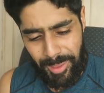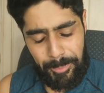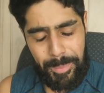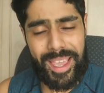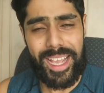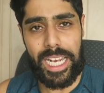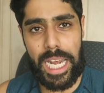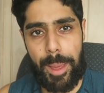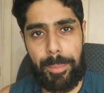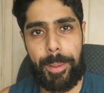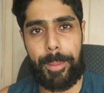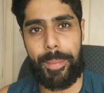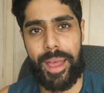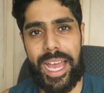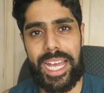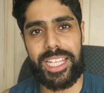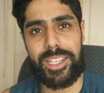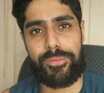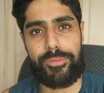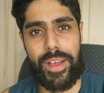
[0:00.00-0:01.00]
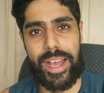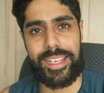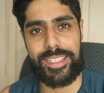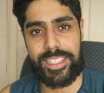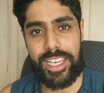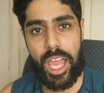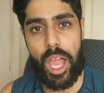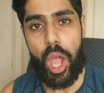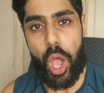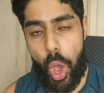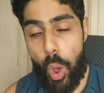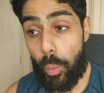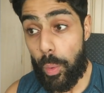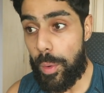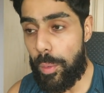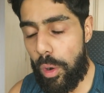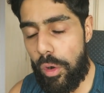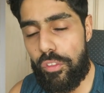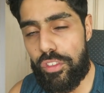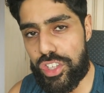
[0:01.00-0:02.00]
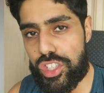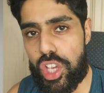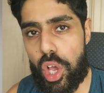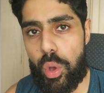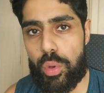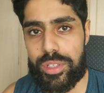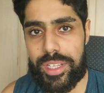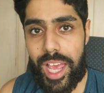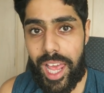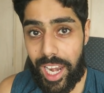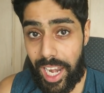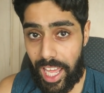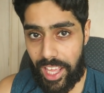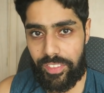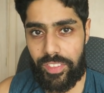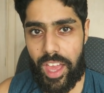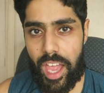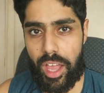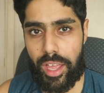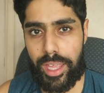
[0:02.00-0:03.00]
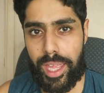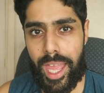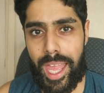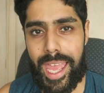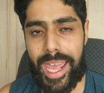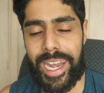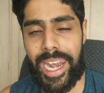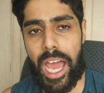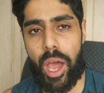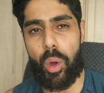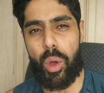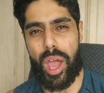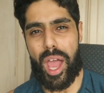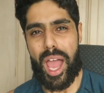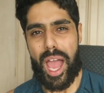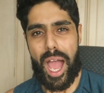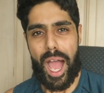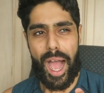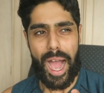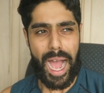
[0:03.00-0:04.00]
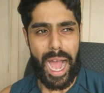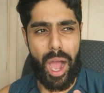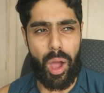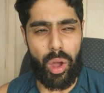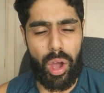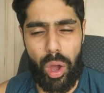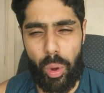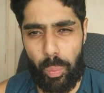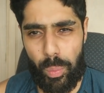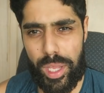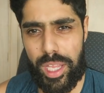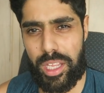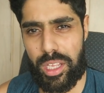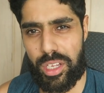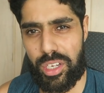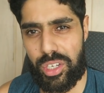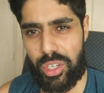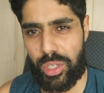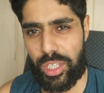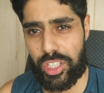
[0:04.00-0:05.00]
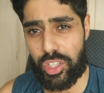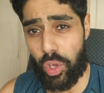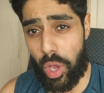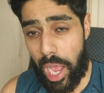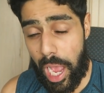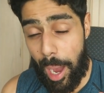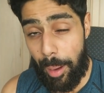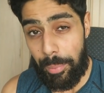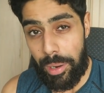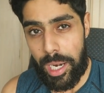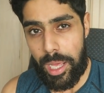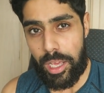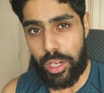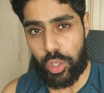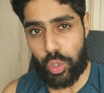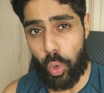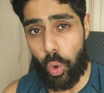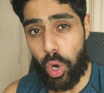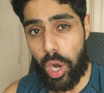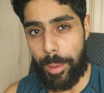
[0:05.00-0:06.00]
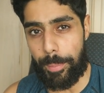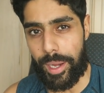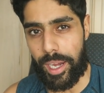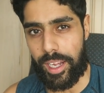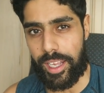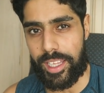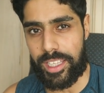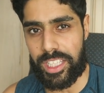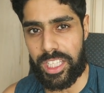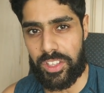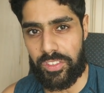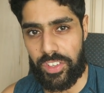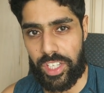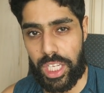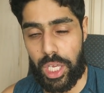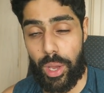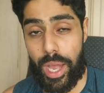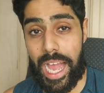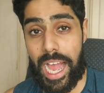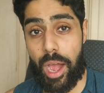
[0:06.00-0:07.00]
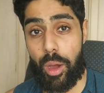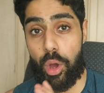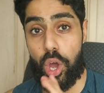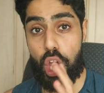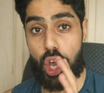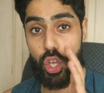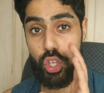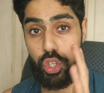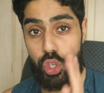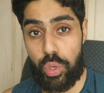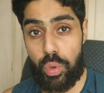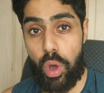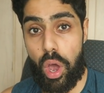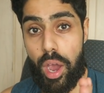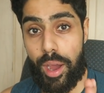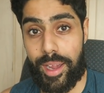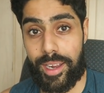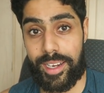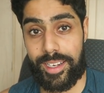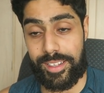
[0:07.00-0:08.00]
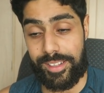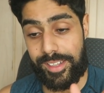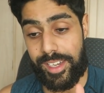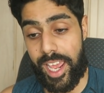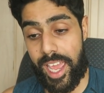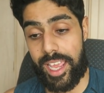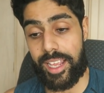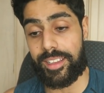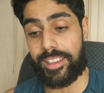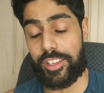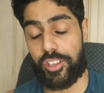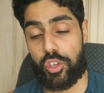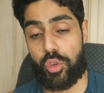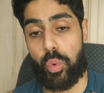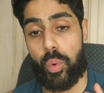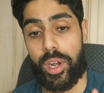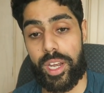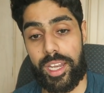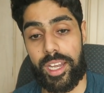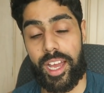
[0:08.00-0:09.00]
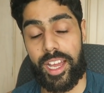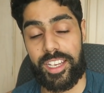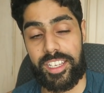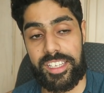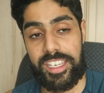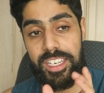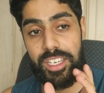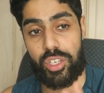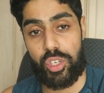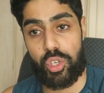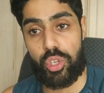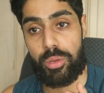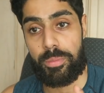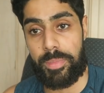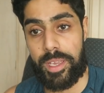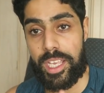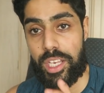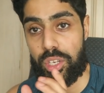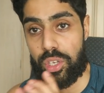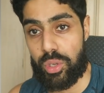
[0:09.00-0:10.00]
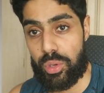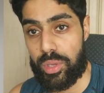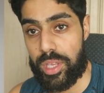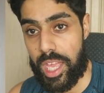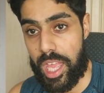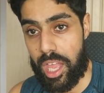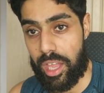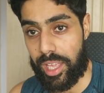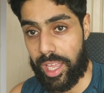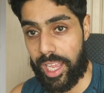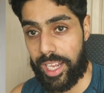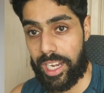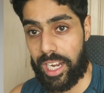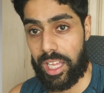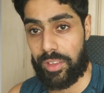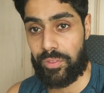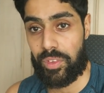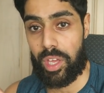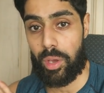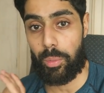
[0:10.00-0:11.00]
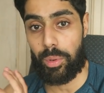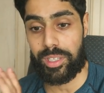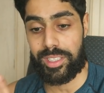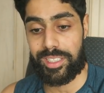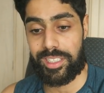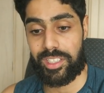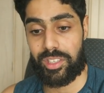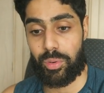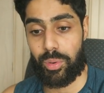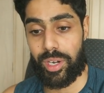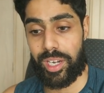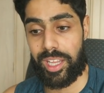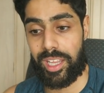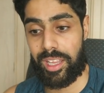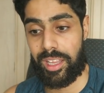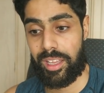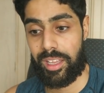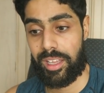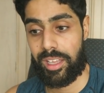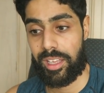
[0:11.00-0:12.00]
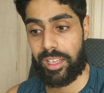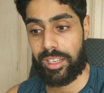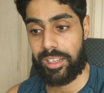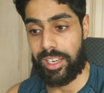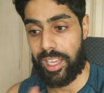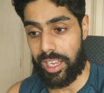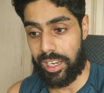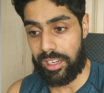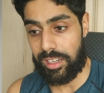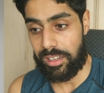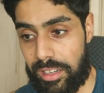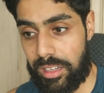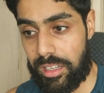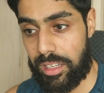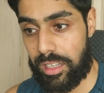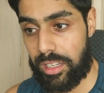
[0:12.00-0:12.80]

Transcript: keep clapping my hands fast, yeah? We want results like that, okay? And now, how are we gonna do this? So I wanna talk about in this video how you are gonna take this 2019 new me, new year, okay? Now if you're watching the 2010,